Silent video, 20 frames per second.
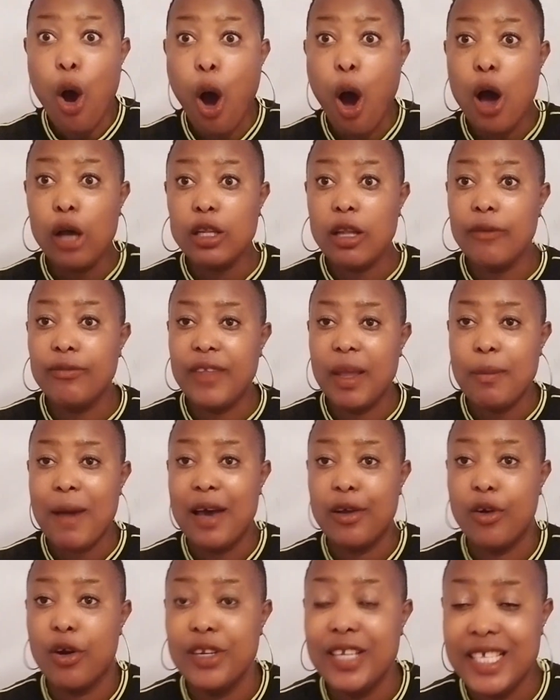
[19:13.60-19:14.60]
All of them
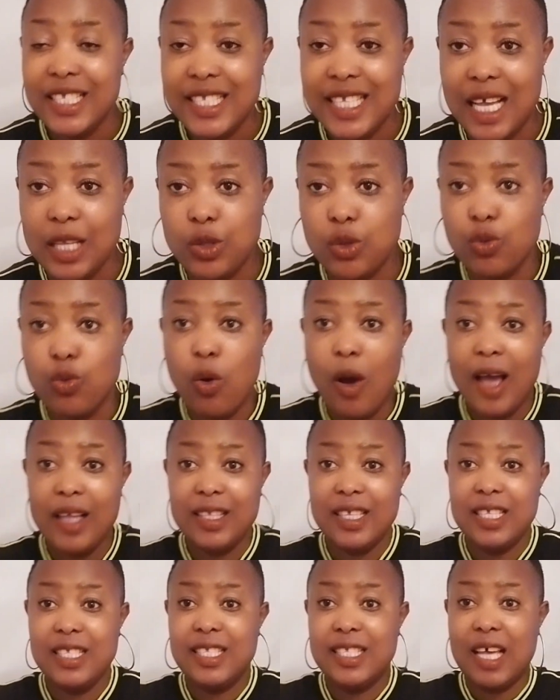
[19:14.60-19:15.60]
are running there to go
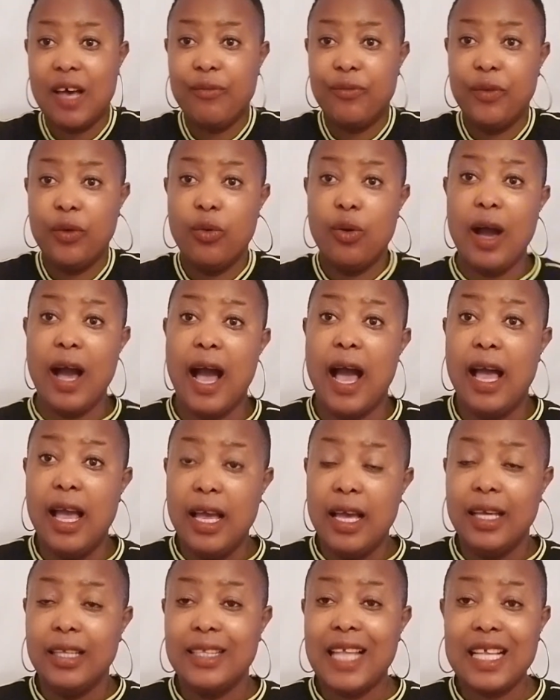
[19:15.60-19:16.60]
and interview her.
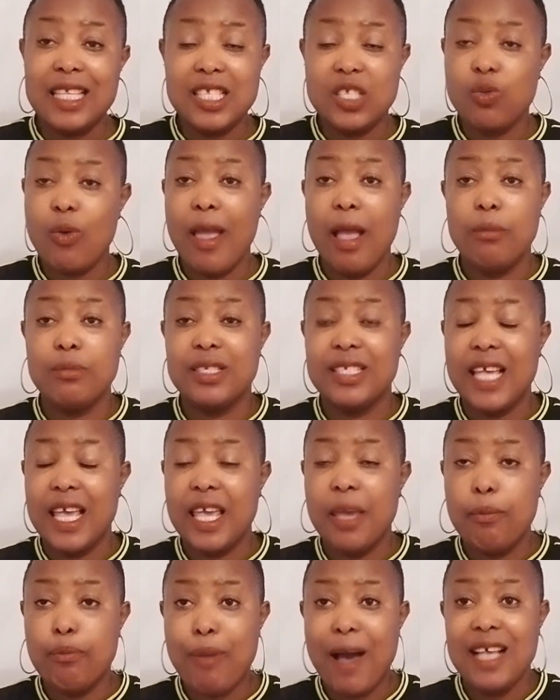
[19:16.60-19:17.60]
That is why I'm
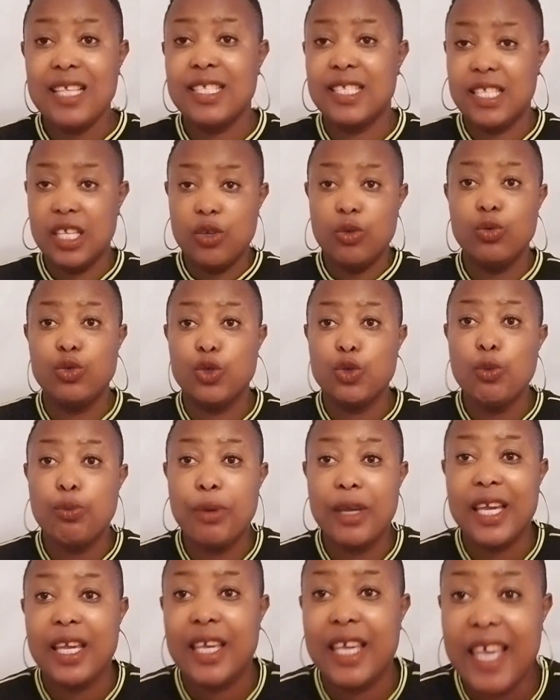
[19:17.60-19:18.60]
saying, Passi, you should
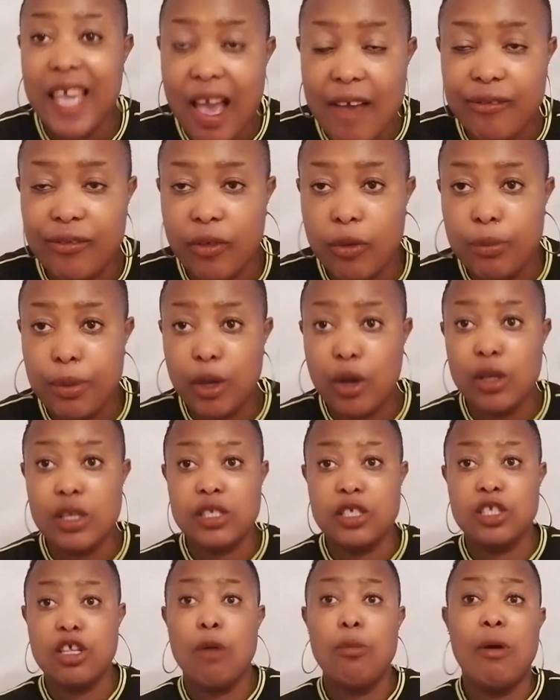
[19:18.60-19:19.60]
be careful,
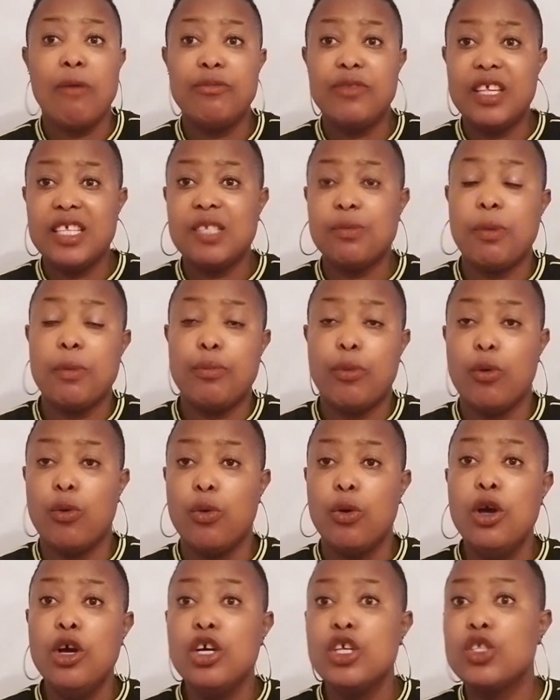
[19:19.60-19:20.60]
because some of these
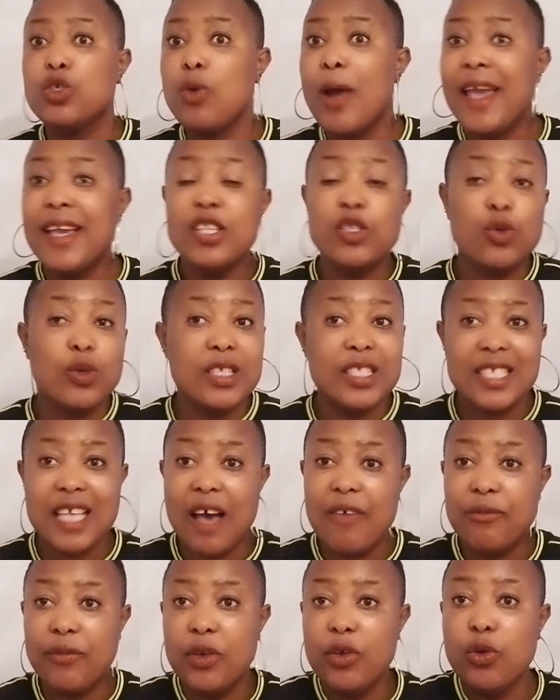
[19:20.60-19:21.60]
people trying to
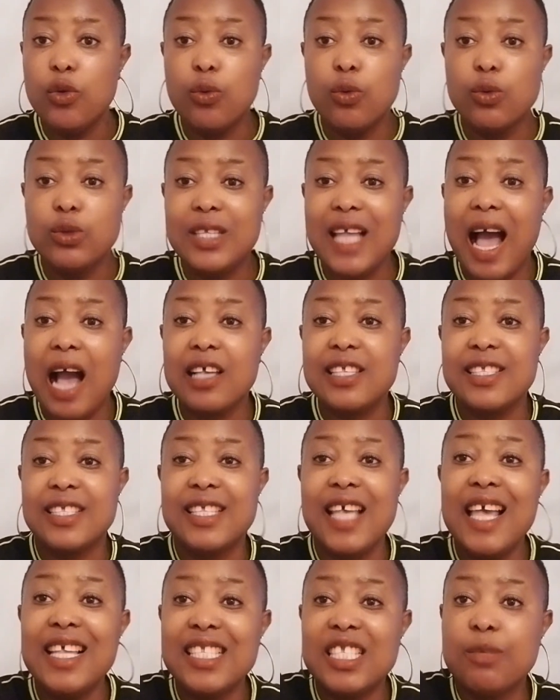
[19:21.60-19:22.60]
interview you, they are
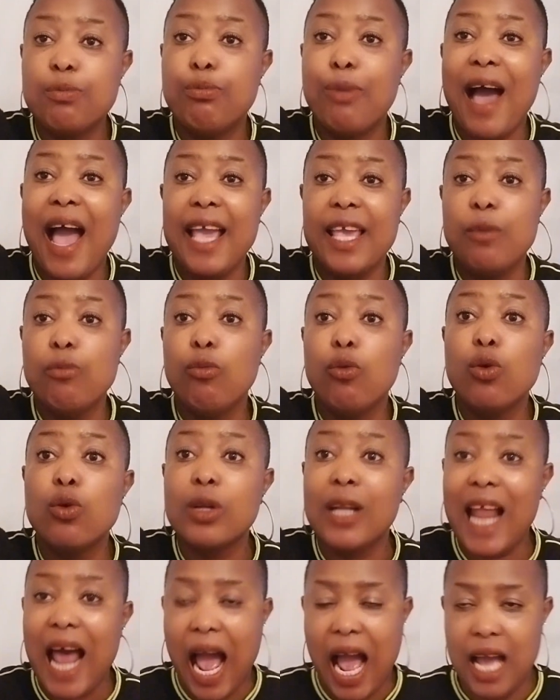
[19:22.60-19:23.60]
sent by
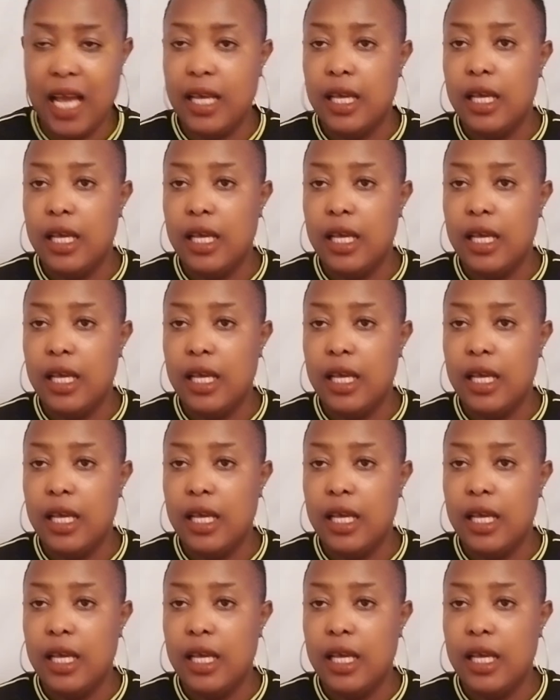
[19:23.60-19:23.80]
Mola